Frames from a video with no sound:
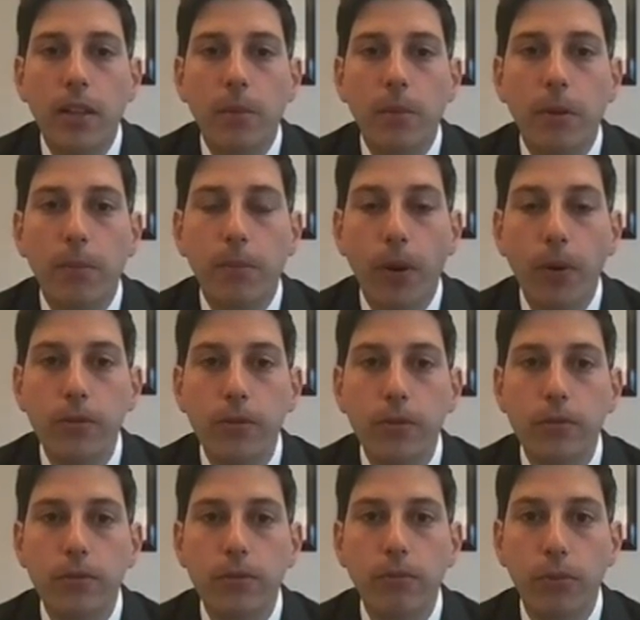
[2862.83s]
the
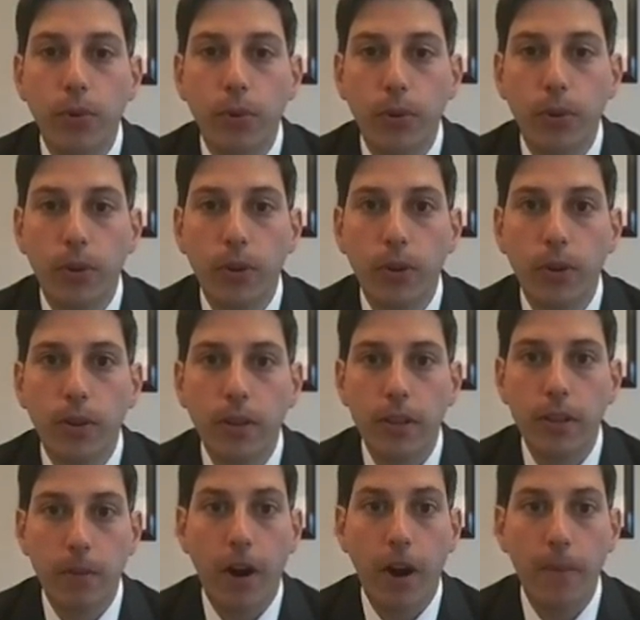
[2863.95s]
proposed rule,
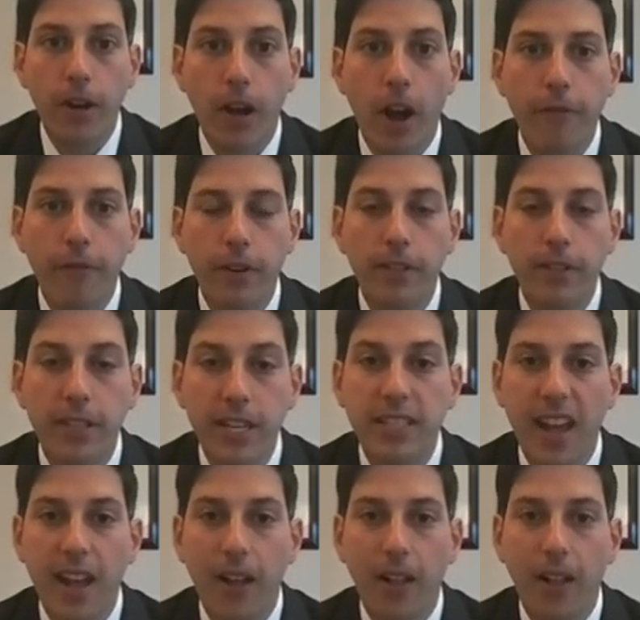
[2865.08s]
the department offered
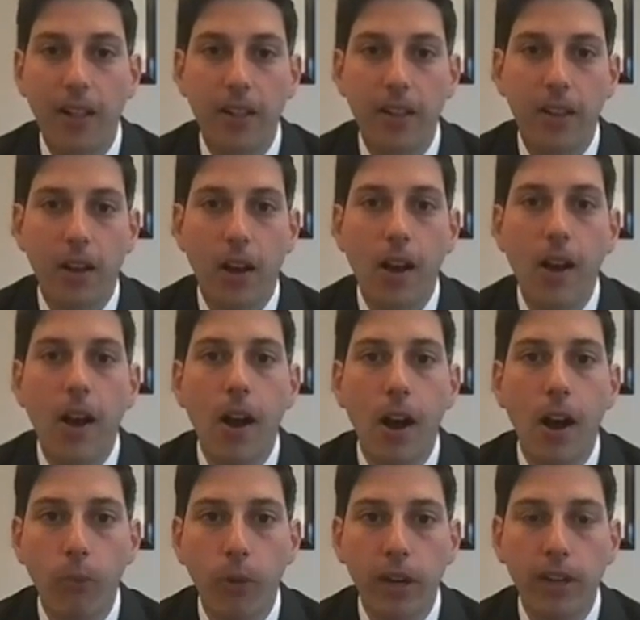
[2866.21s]
detail
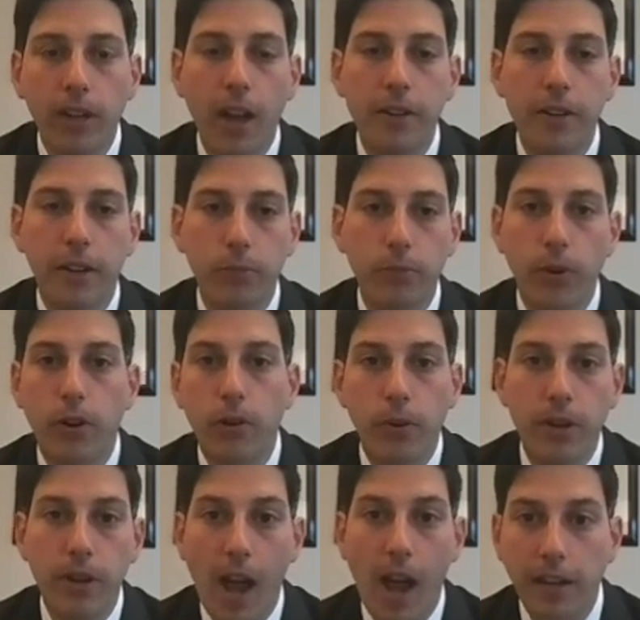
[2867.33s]
on what conduct would or
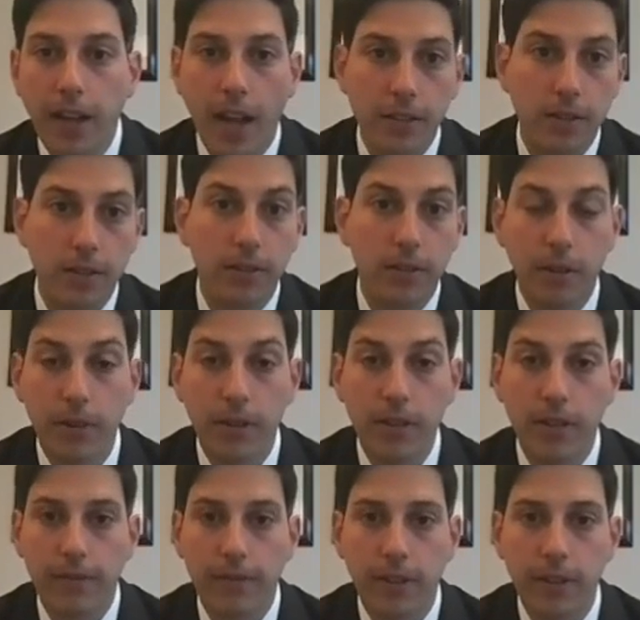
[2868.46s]
would not constitute deliberate
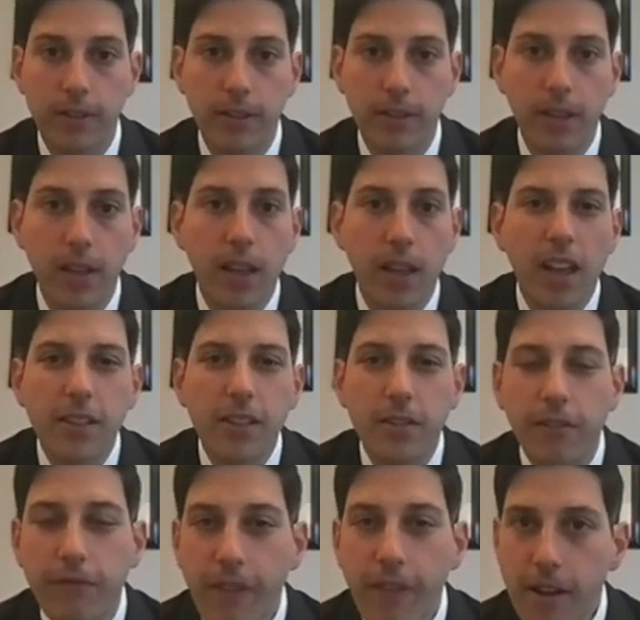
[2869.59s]
indifference. So
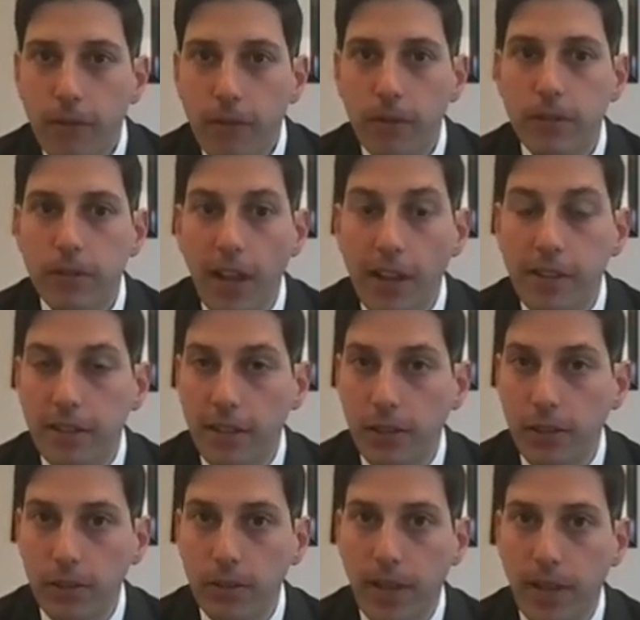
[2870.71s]
the final rule doesn't
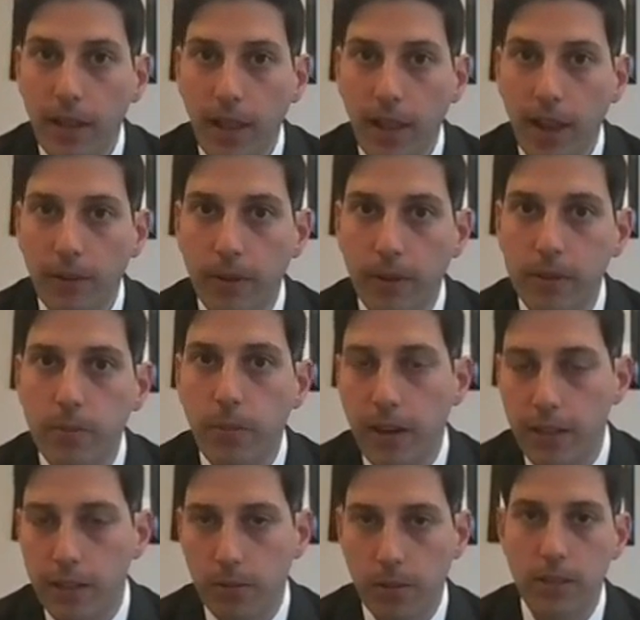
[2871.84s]
include that language,
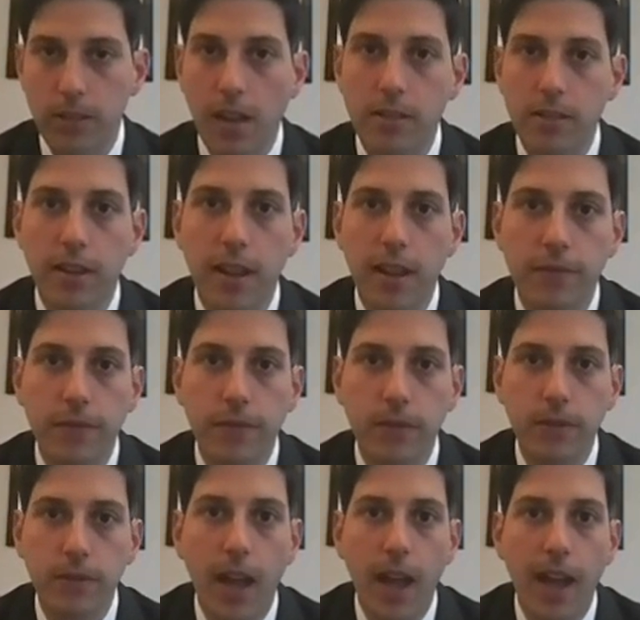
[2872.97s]
but as we'll discuss in the next few
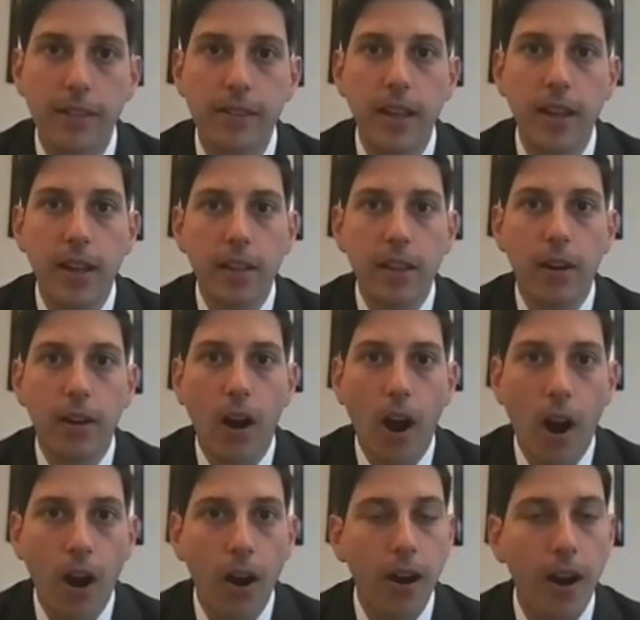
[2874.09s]
slides, there
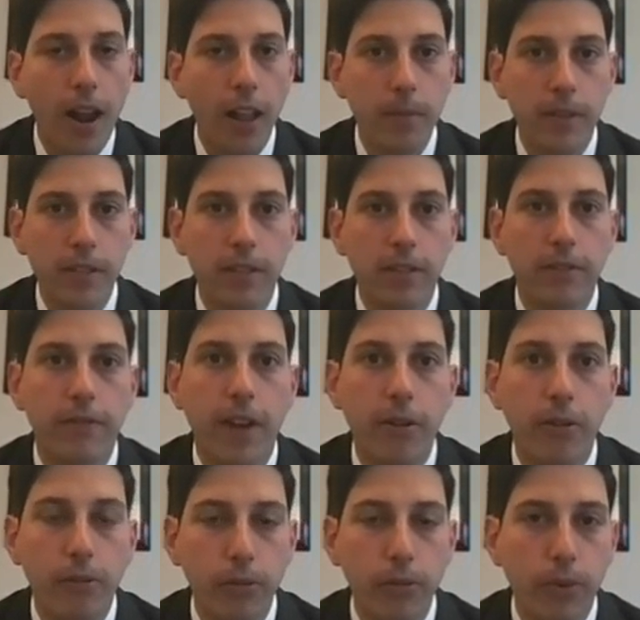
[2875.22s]
are elements of the
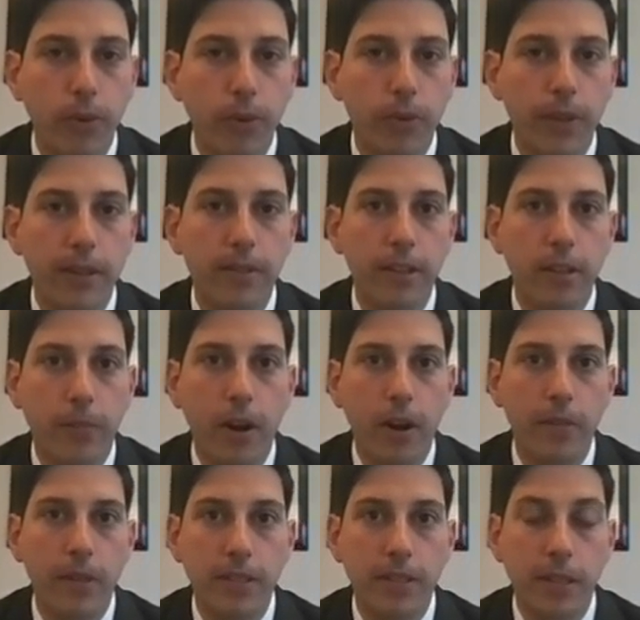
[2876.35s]
final rule that the
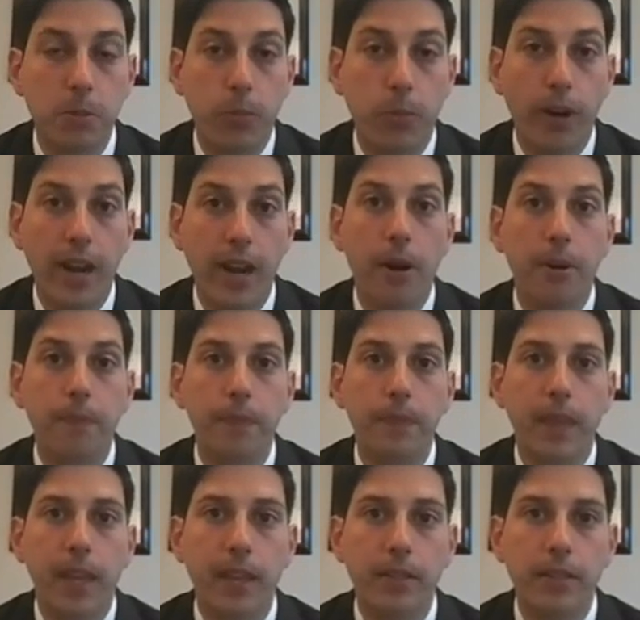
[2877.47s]
department does point out
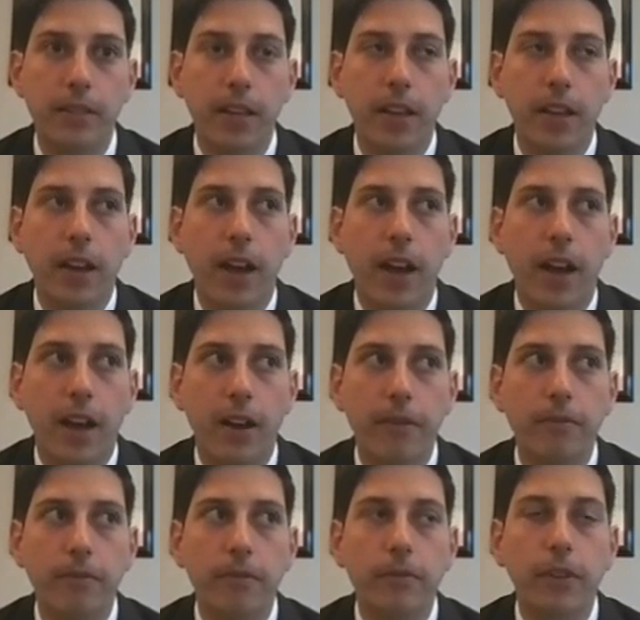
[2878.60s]
as
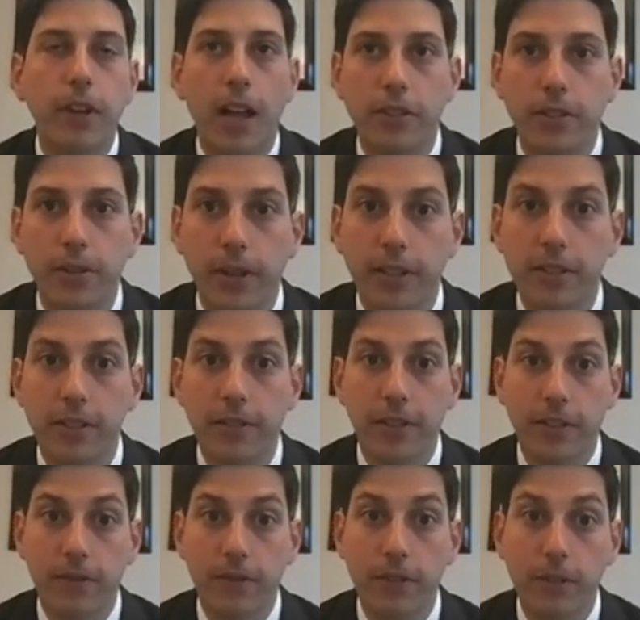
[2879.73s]
constituting a
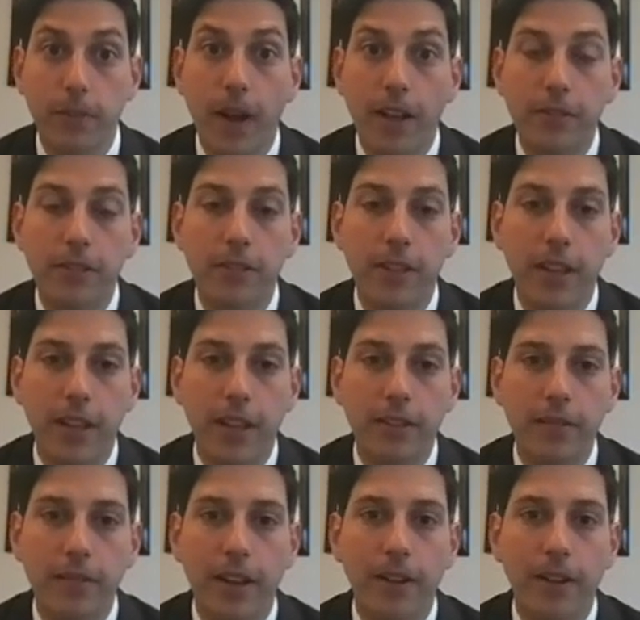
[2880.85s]
sufficient response. And